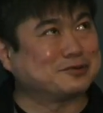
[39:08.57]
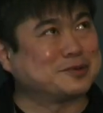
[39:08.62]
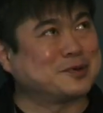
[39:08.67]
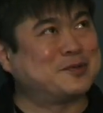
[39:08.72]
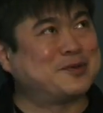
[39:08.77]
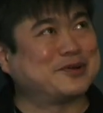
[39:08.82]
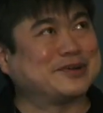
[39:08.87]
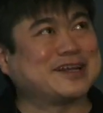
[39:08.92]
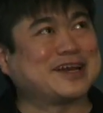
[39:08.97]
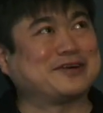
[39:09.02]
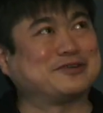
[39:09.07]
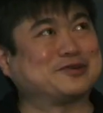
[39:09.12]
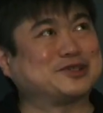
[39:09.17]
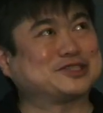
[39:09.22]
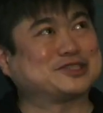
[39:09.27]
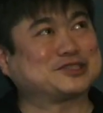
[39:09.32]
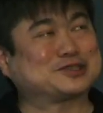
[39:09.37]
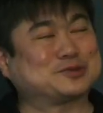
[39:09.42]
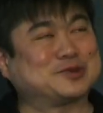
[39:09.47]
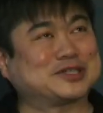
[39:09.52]
remember now
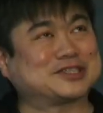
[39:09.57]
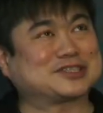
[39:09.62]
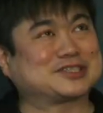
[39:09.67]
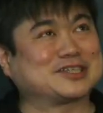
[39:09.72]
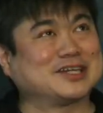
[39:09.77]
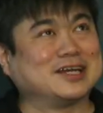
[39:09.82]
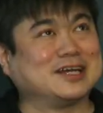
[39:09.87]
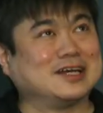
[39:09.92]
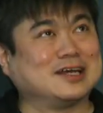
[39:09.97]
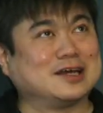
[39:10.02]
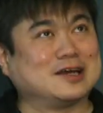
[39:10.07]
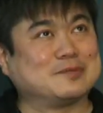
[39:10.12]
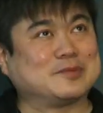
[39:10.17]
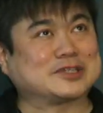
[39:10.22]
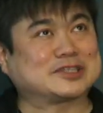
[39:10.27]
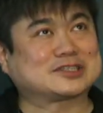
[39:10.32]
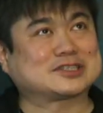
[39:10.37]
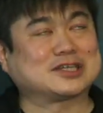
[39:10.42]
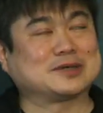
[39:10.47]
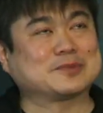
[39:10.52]
which is which,
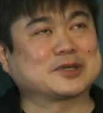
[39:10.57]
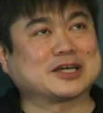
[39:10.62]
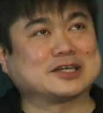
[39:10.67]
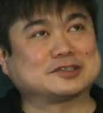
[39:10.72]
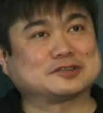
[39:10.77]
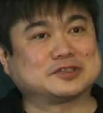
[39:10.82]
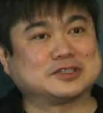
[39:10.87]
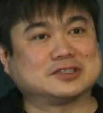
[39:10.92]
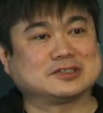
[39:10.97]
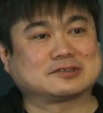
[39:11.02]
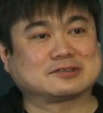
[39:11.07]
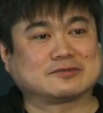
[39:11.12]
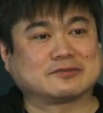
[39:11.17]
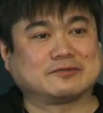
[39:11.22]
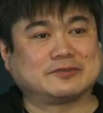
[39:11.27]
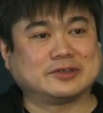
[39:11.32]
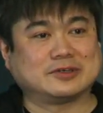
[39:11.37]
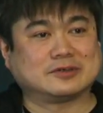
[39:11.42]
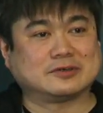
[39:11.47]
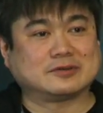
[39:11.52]
but some countries
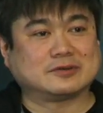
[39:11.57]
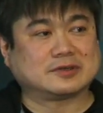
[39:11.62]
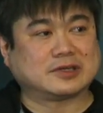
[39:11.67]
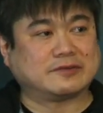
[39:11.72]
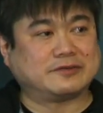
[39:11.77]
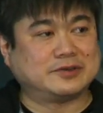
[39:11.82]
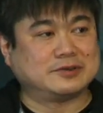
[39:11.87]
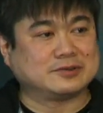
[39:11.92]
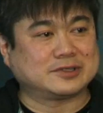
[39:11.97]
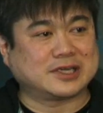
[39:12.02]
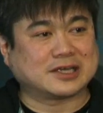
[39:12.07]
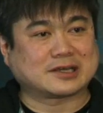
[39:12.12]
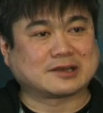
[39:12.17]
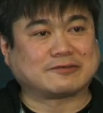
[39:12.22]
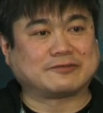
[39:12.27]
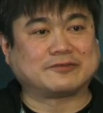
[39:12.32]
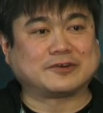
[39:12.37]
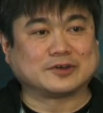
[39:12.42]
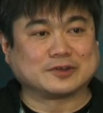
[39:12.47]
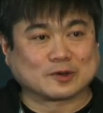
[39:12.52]
view if you take a
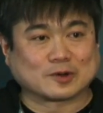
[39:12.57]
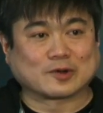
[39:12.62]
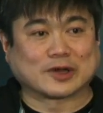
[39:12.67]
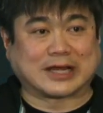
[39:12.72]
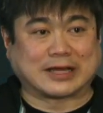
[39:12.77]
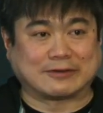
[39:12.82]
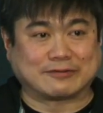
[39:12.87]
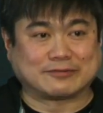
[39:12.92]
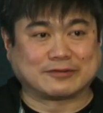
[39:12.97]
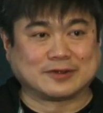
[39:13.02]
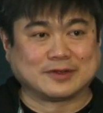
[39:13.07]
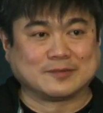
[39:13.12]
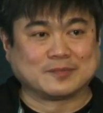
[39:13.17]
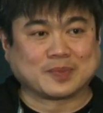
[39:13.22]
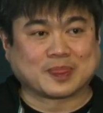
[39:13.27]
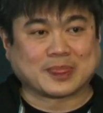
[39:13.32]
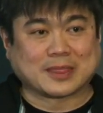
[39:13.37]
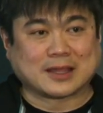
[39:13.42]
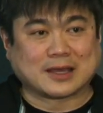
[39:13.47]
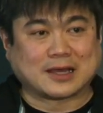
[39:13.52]
photograph
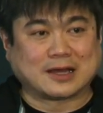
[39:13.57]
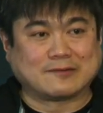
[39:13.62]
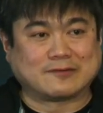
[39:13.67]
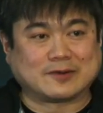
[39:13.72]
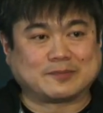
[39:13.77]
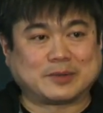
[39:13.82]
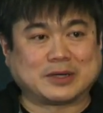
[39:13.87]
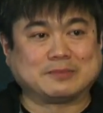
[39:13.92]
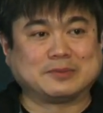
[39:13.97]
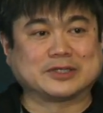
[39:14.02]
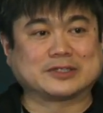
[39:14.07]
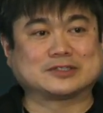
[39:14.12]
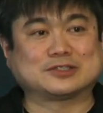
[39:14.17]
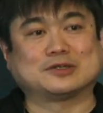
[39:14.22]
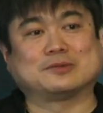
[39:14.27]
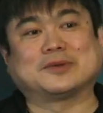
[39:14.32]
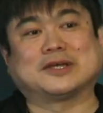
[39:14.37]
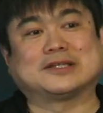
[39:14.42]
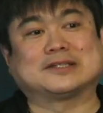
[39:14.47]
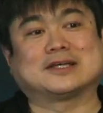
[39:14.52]
of a public
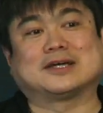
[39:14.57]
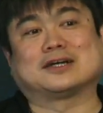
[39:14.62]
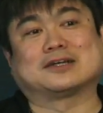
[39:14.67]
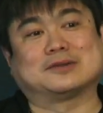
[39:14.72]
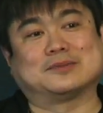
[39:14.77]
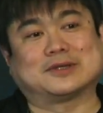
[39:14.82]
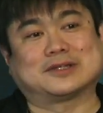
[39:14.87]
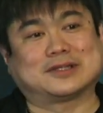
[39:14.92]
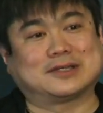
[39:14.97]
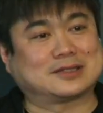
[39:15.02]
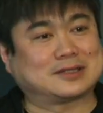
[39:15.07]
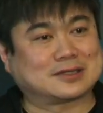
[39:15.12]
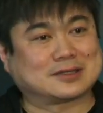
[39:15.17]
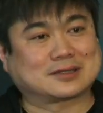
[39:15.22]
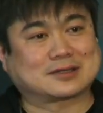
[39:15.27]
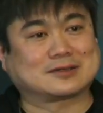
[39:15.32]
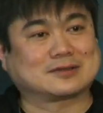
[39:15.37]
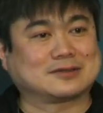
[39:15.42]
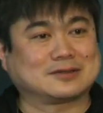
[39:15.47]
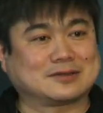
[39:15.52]
domain document like the
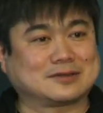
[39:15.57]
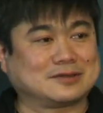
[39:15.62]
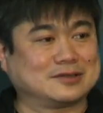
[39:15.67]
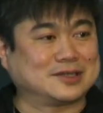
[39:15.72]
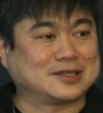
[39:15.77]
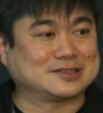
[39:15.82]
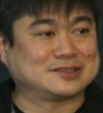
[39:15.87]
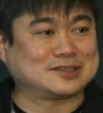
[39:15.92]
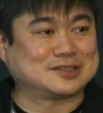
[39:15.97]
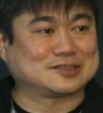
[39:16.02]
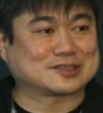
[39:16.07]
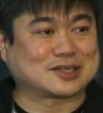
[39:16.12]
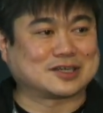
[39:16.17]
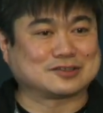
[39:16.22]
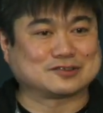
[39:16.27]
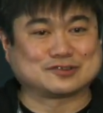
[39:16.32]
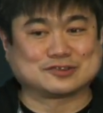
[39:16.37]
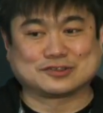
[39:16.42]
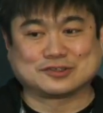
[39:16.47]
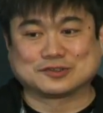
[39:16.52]
United States
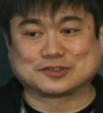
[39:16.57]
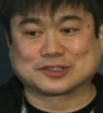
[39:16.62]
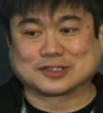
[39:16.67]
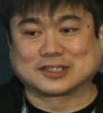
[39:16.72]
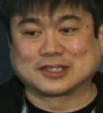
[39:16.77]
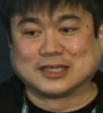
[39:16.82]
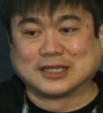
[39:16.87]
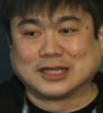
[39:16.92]
Constitution,